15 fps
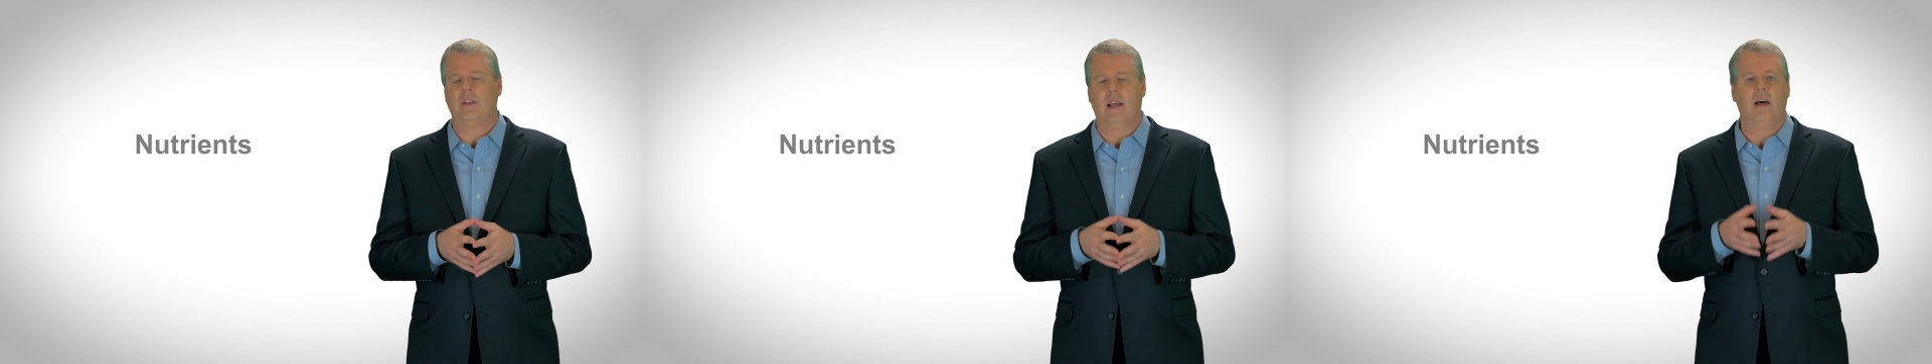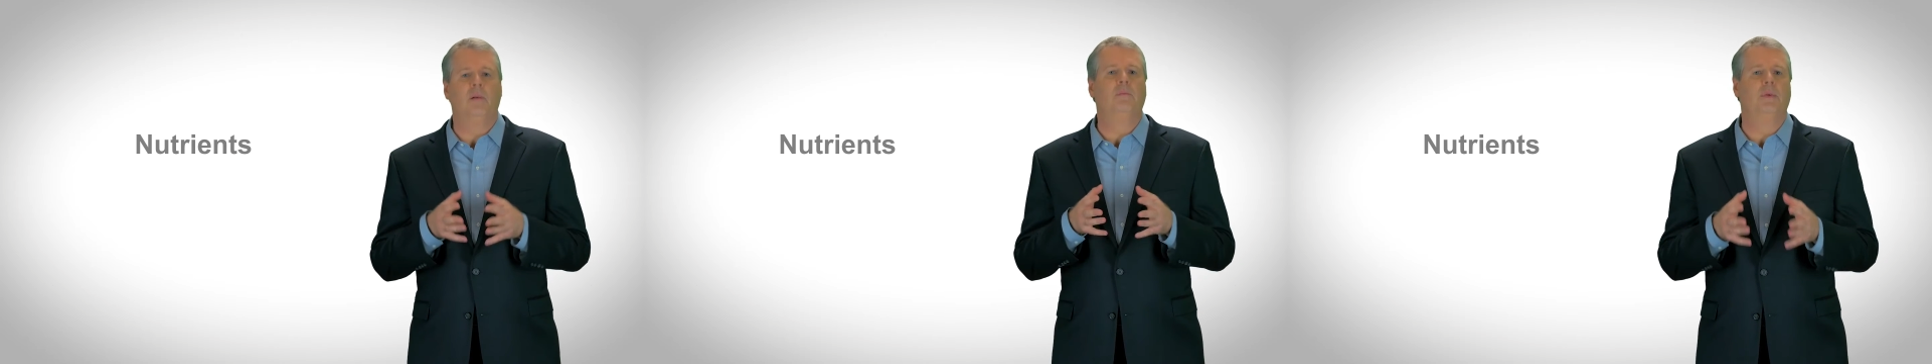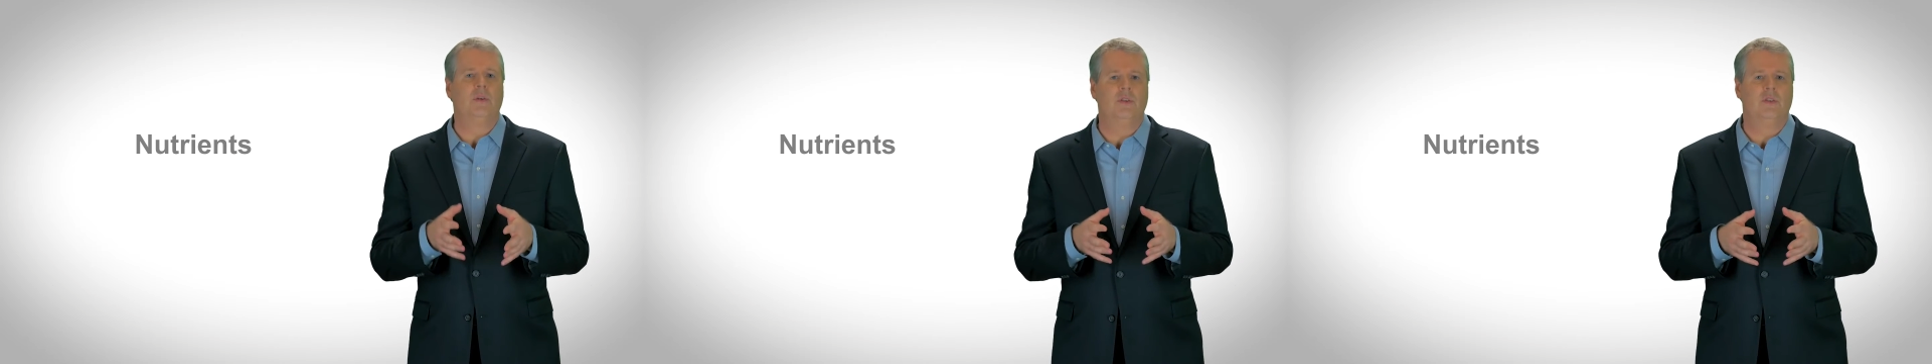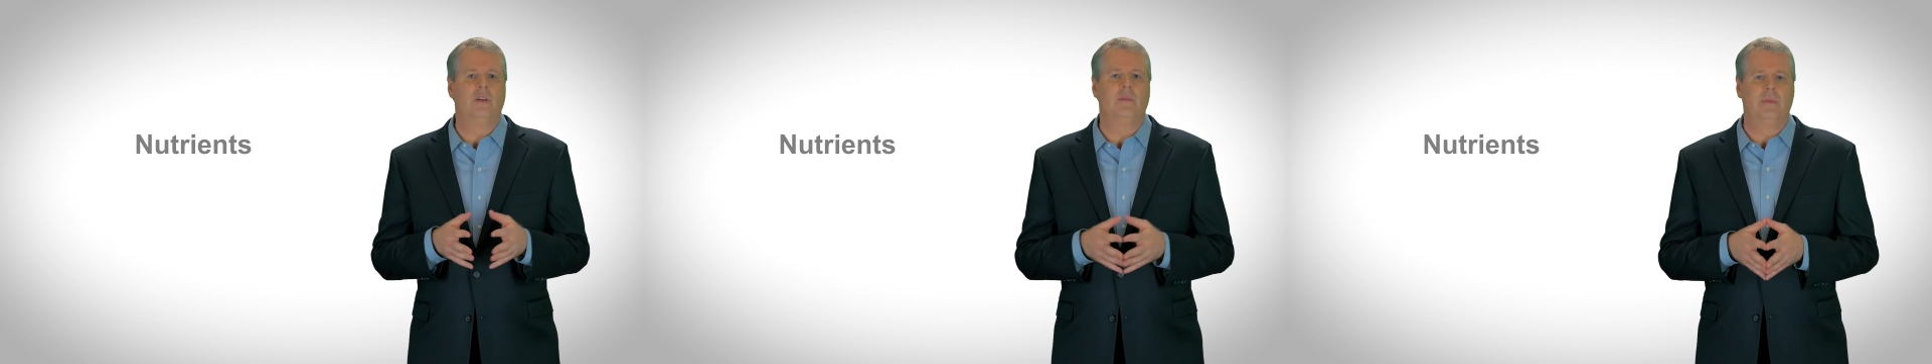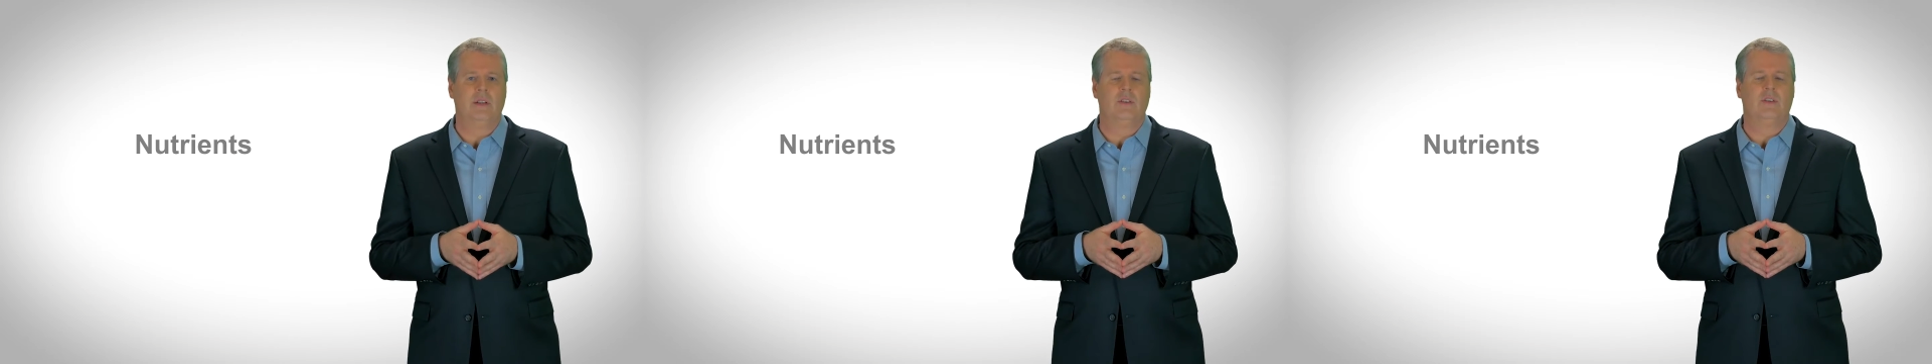to help boost
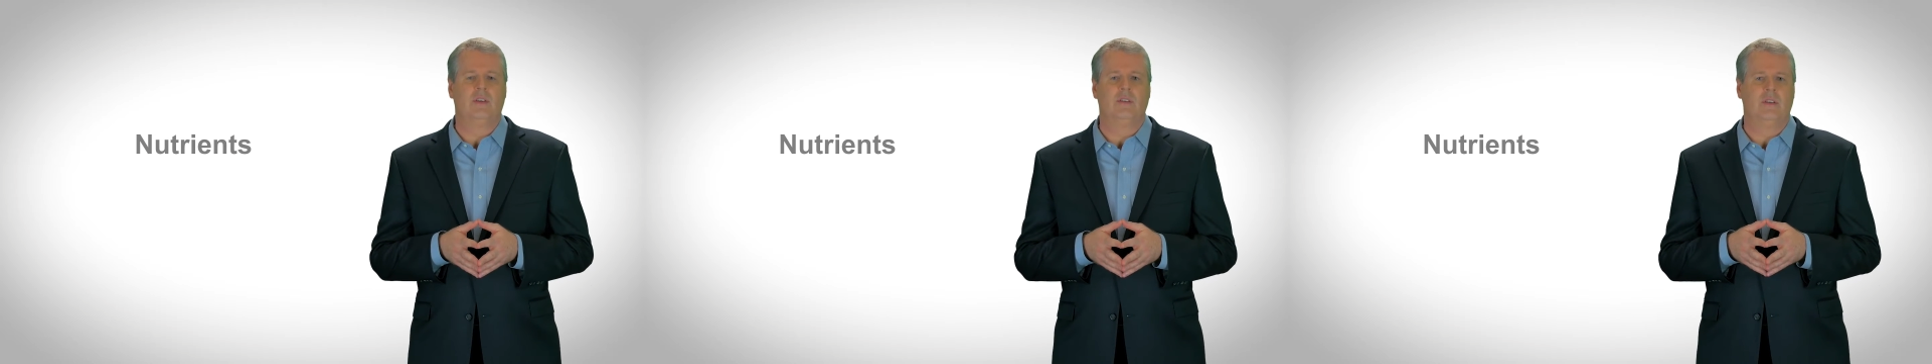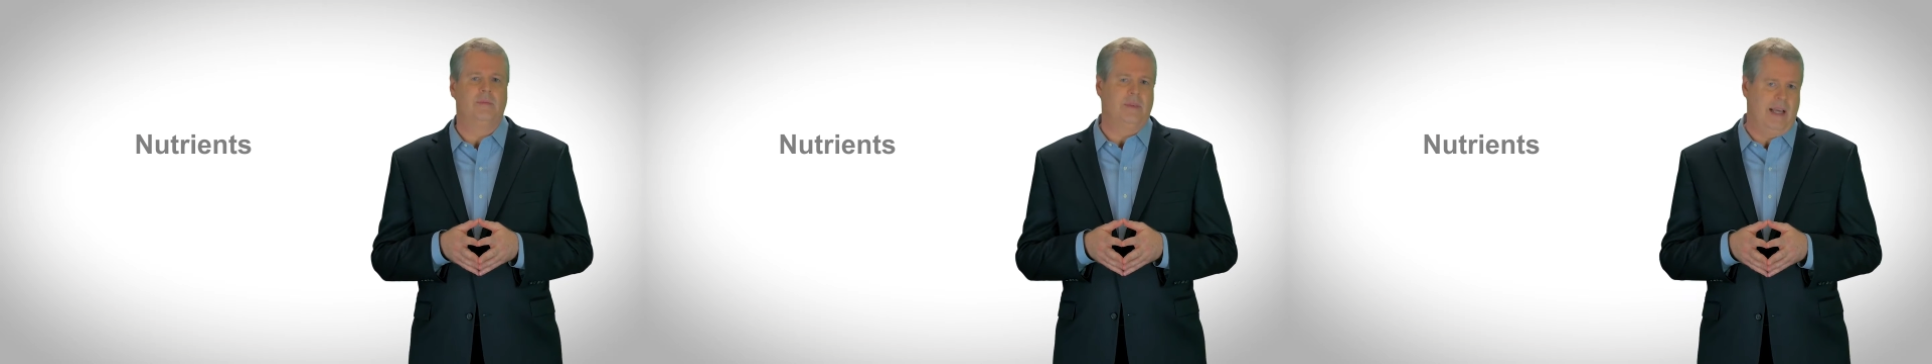your immune system